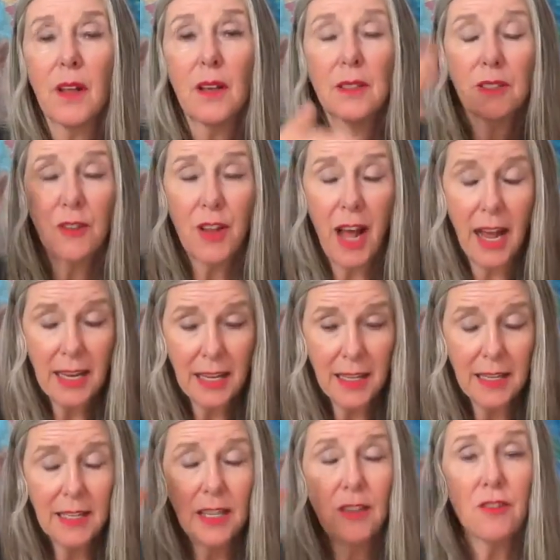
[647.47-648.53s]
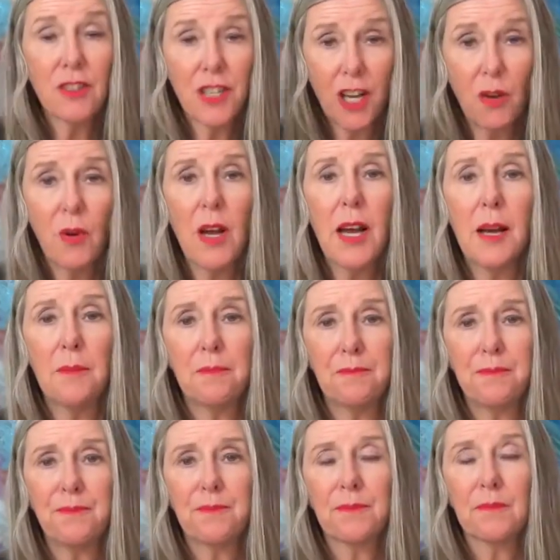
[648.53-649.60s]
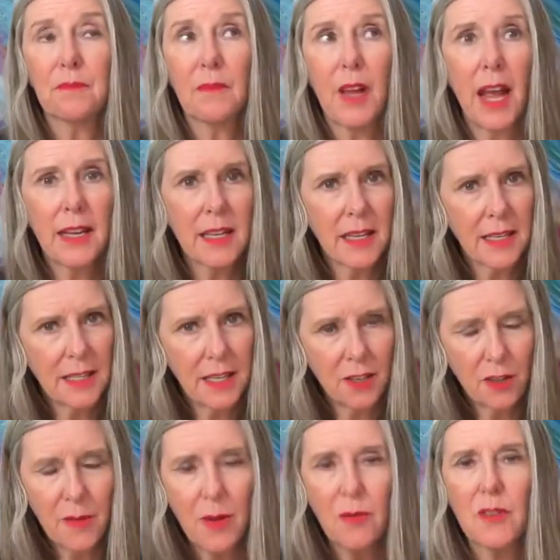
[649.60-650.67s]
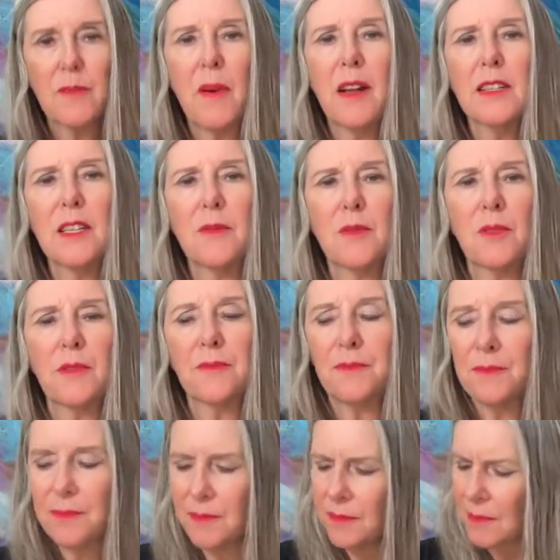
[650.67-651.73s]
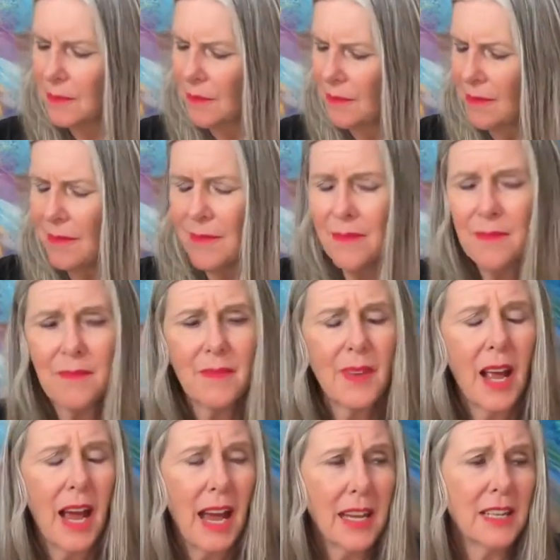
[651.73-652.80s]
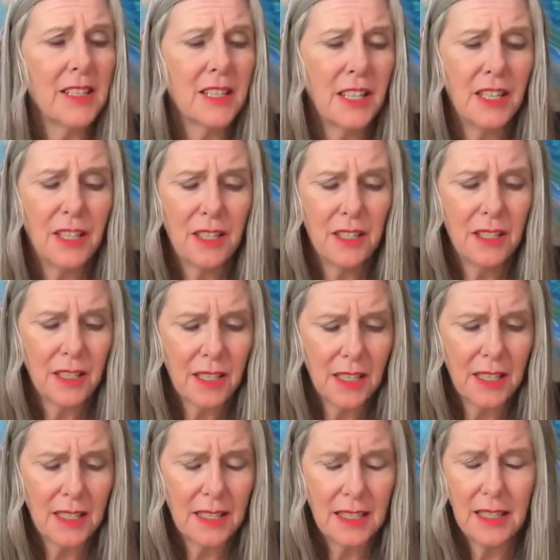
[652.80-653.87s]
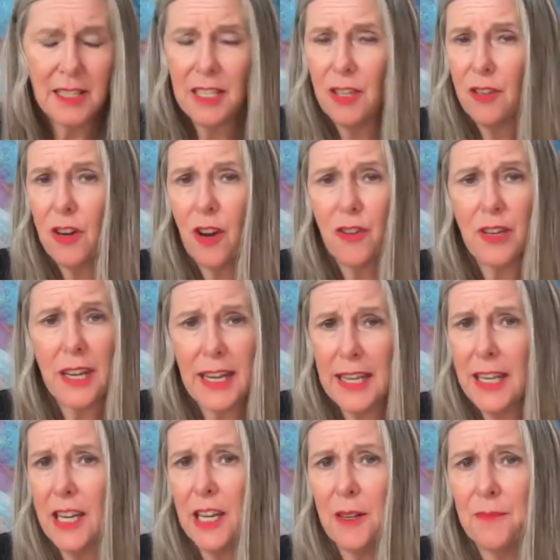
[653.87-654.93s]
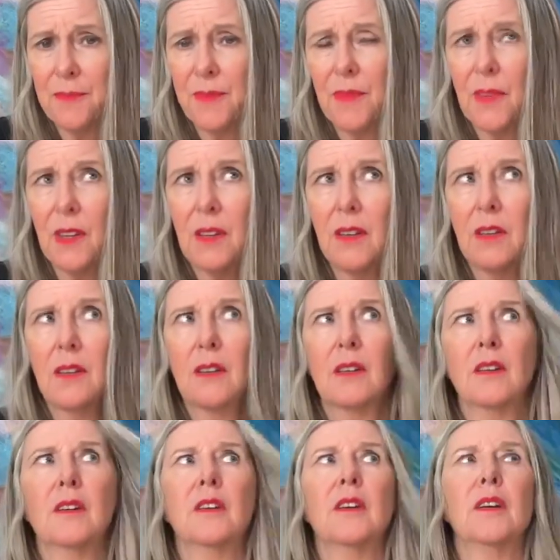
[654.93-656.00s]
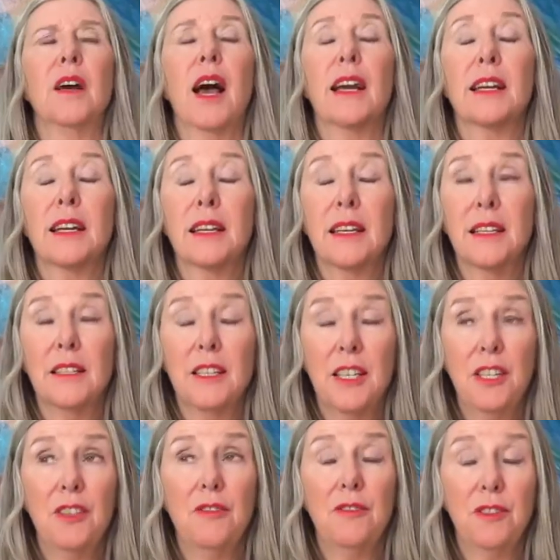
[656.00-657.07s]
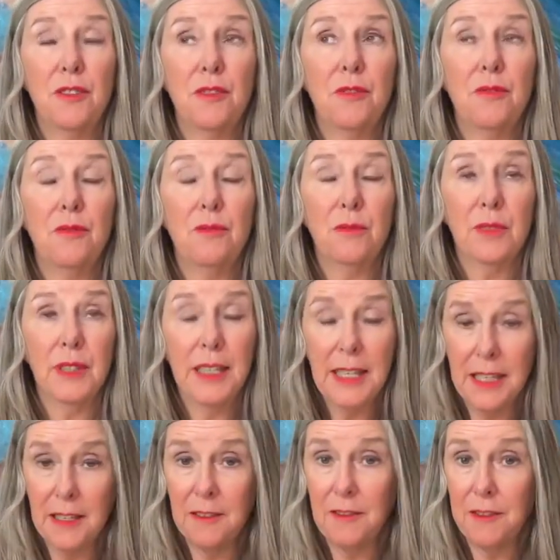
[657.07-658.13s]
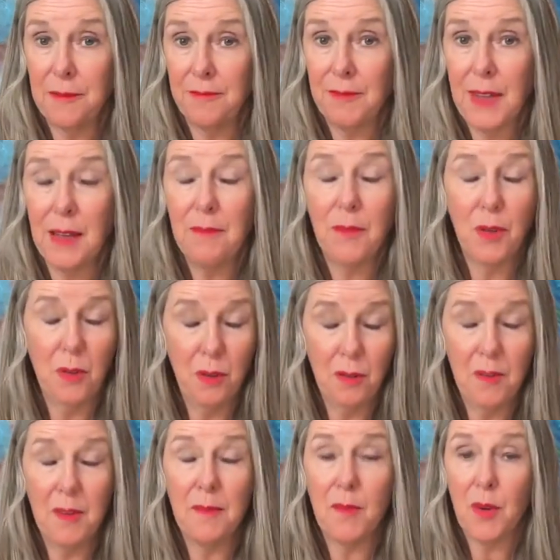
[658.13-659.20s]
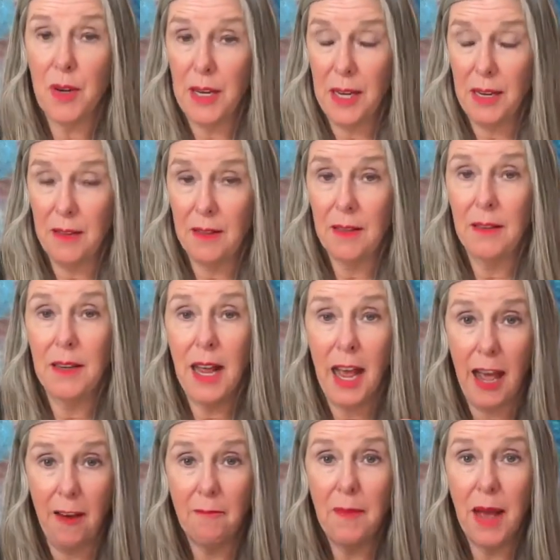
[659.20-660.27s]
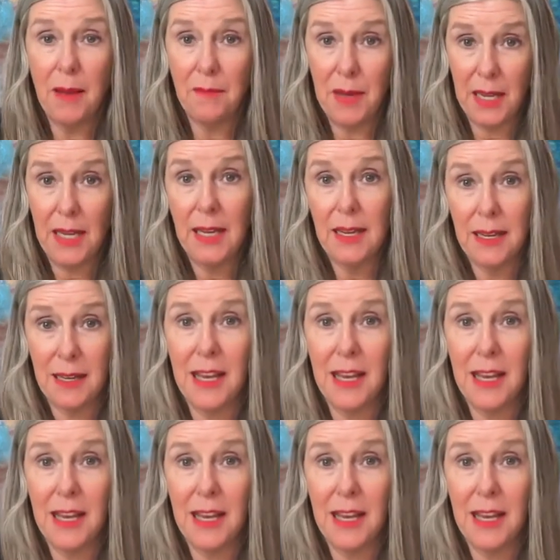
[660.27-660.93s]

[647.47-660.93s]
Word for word: so that I can continue to show up. I can continue to be responsible. I continue, can continue to earn income. I can continue to live and move and breathe and have my being,